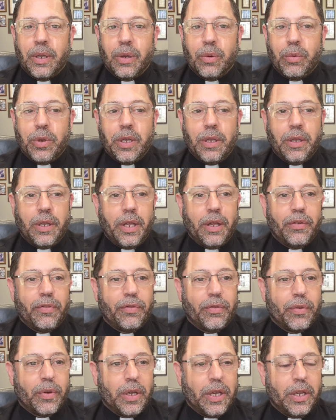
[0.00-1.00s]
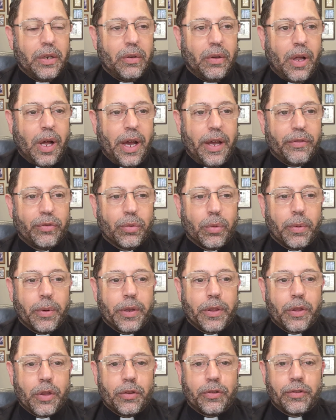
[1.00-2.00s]
We live in lives where
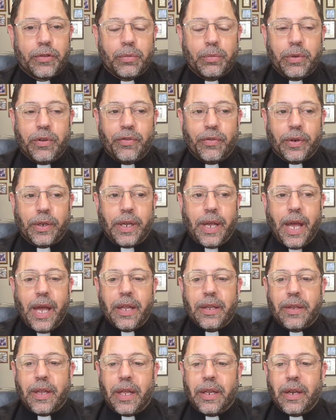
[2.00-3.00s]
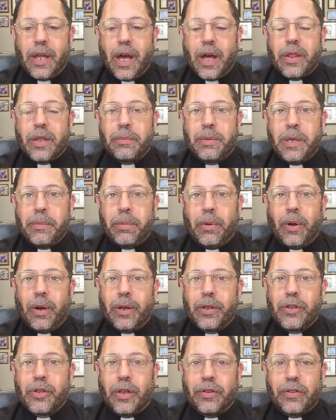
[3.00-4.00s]
we forget that other people
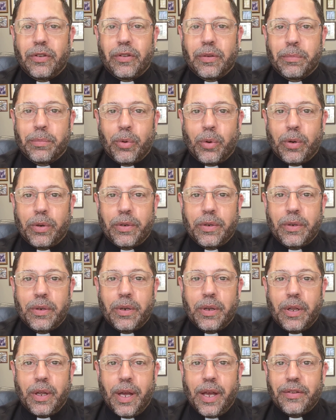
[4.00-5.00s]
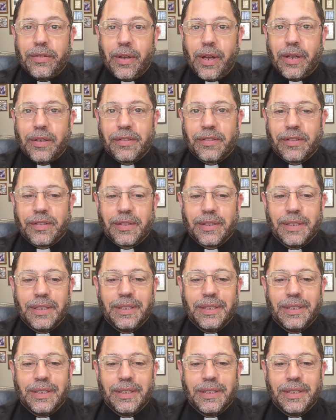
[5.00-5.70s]
are just as important as us.